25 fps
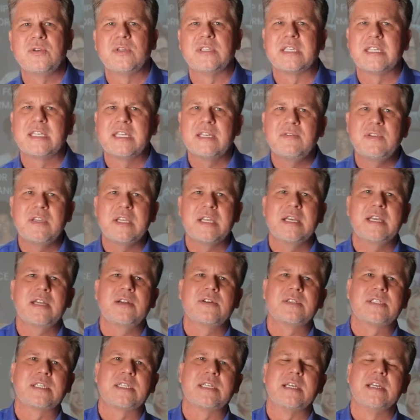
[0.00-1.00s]
and to give you
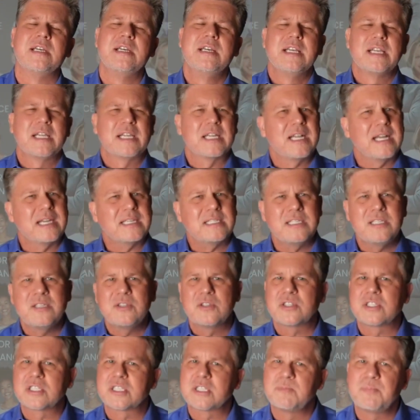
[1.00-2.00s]
energy. Connecting
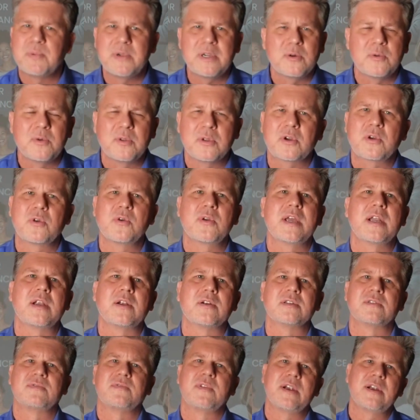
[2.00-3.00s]
your spirit with your
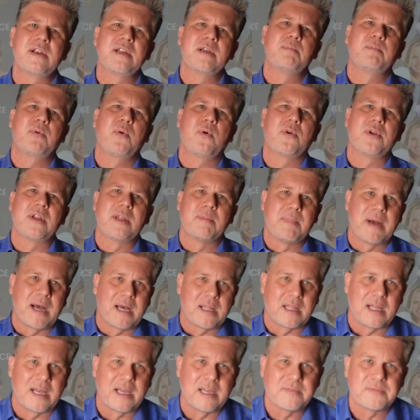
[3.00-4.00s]
Creator is very important in my
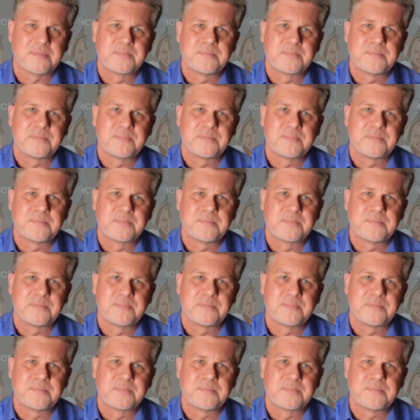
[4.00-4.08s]
life.